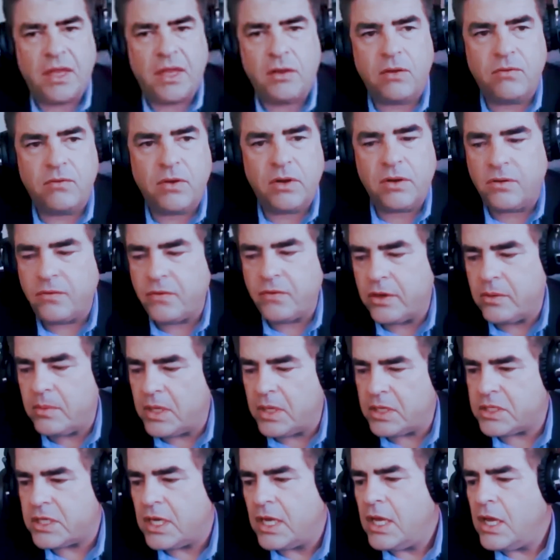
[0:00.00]
you very, very much.
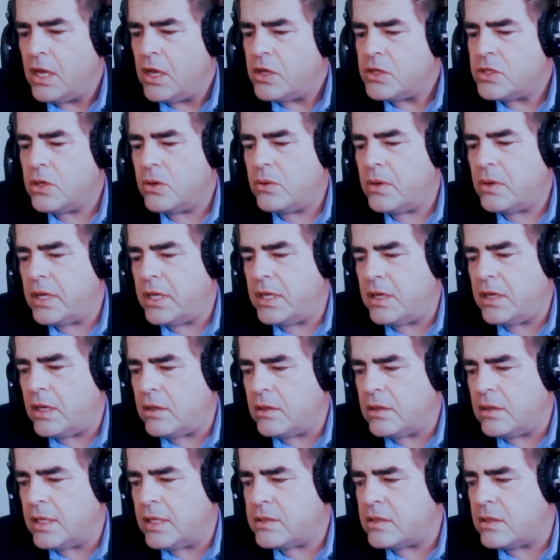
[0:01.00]
So
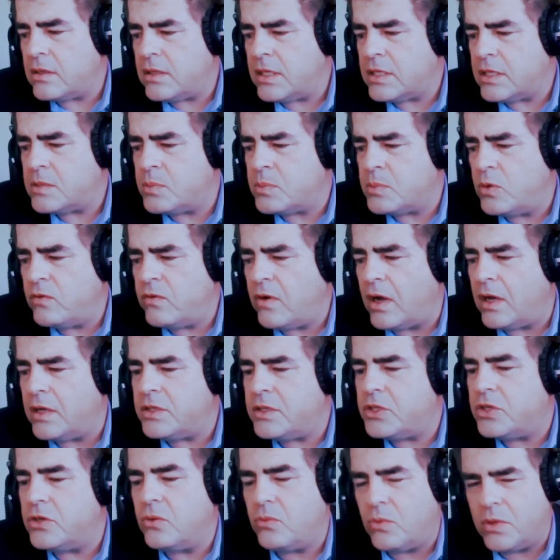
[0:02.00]
let's let's move on
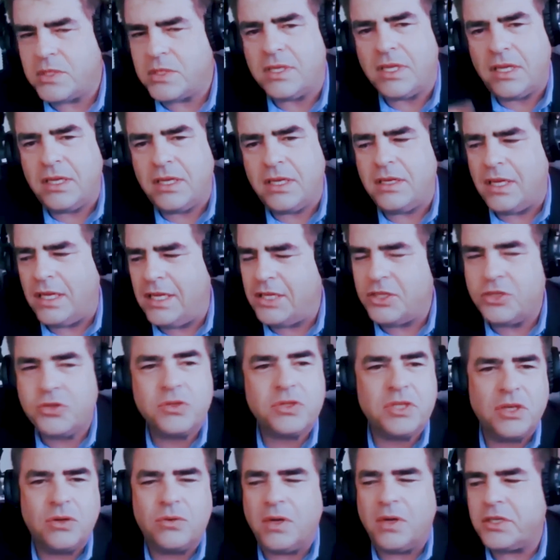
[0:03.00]
to what's an
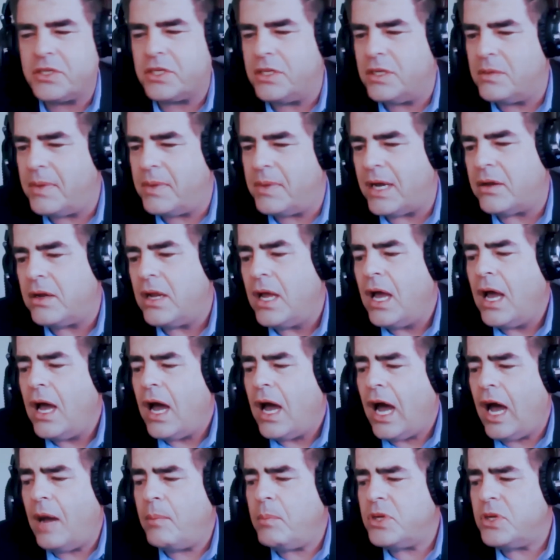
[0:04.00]
interesting question about
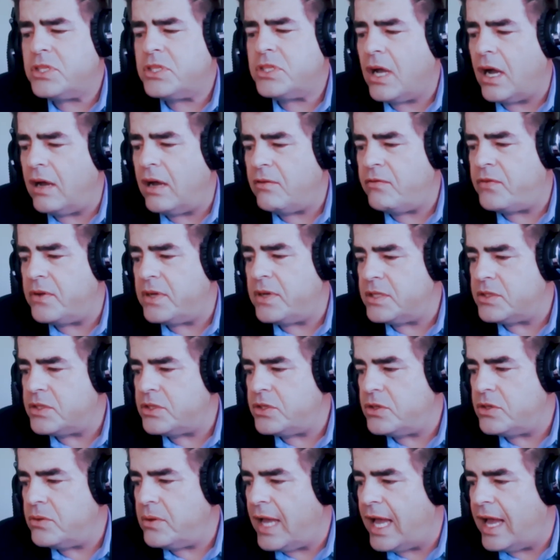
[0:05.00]
how much confidence
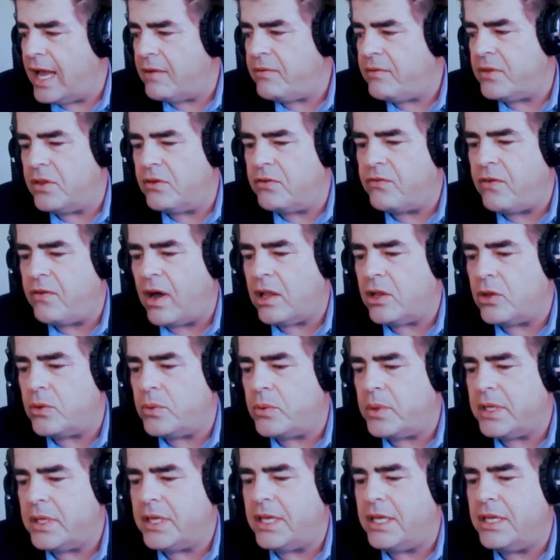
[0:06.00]
do you have in the
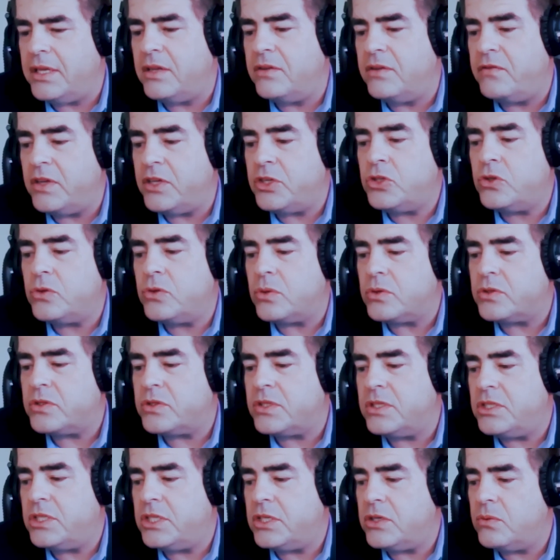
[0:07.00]
following individual to
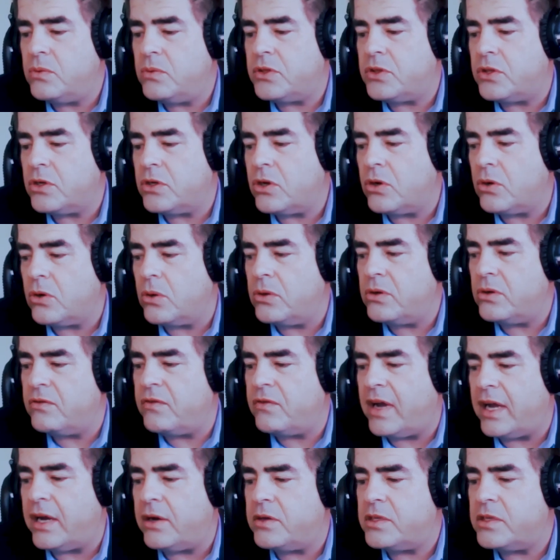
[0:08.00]
deal with the
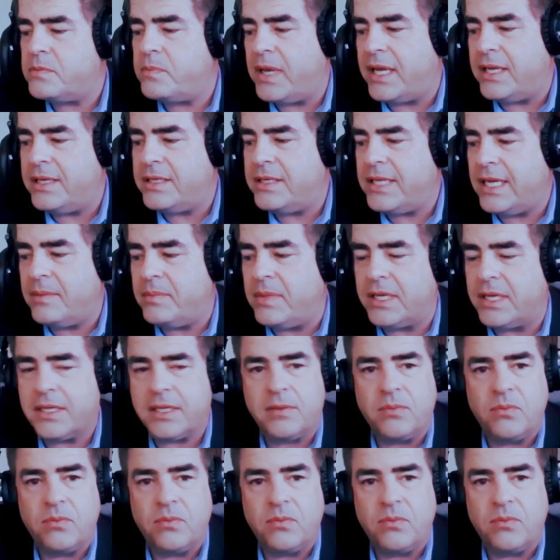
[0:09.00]
coronavirus pandemic?